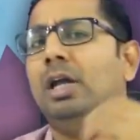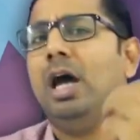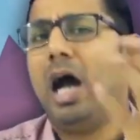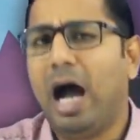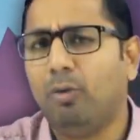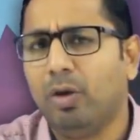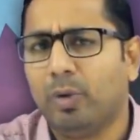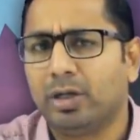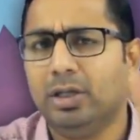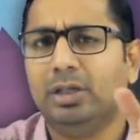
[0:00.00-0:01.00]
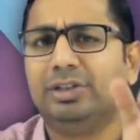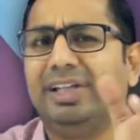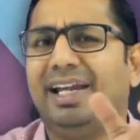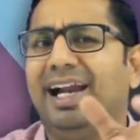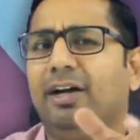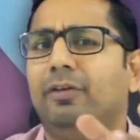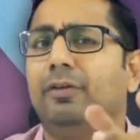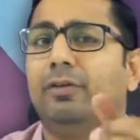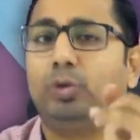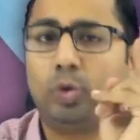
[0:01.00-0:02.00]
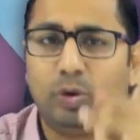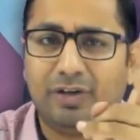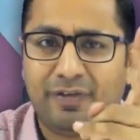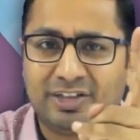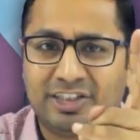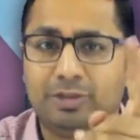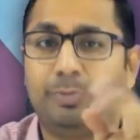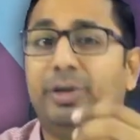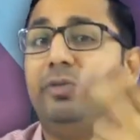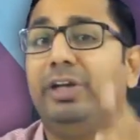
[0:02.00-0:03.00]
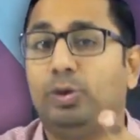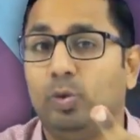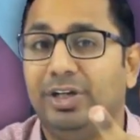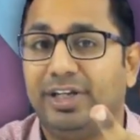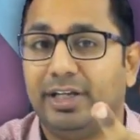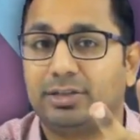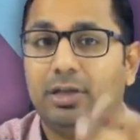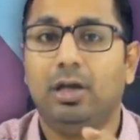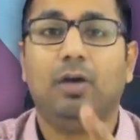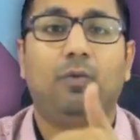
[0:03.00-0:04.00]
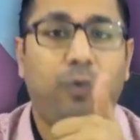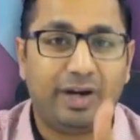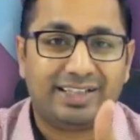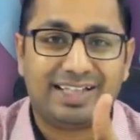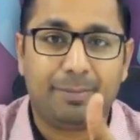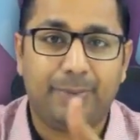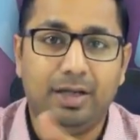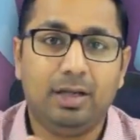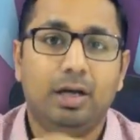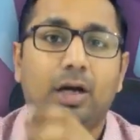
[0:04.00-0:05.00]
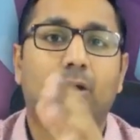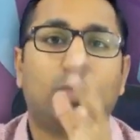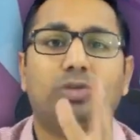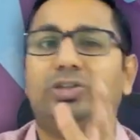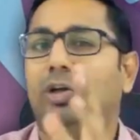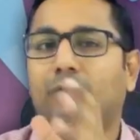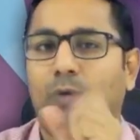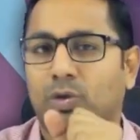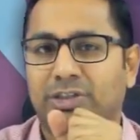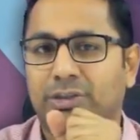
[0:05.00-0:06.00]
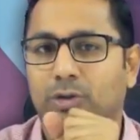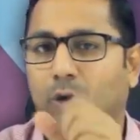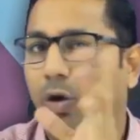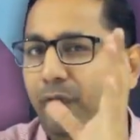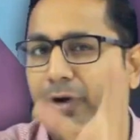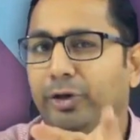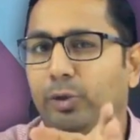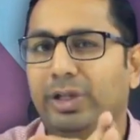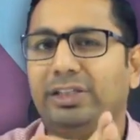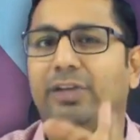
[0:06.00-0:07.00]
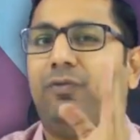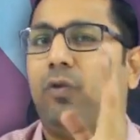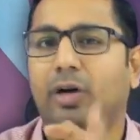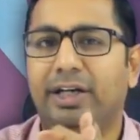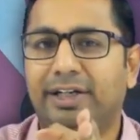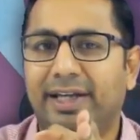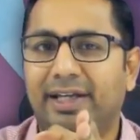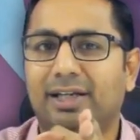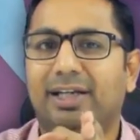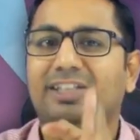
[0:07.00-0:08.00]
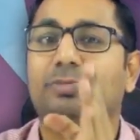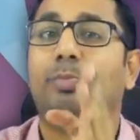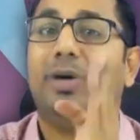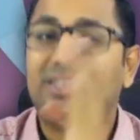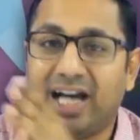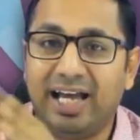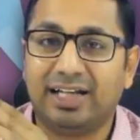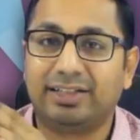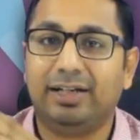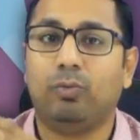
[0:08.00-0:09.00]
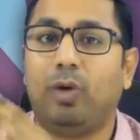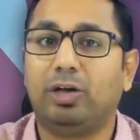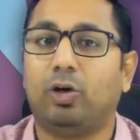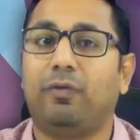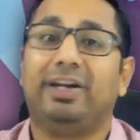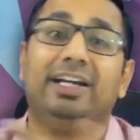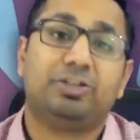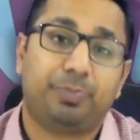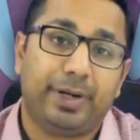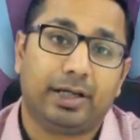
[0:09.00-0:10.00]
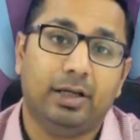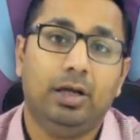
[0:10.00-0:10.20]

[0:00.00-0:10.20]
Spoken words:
However, there are two differences between two intakes. For example, roster of courses offered during the fall intake is much higher than what offered in spring.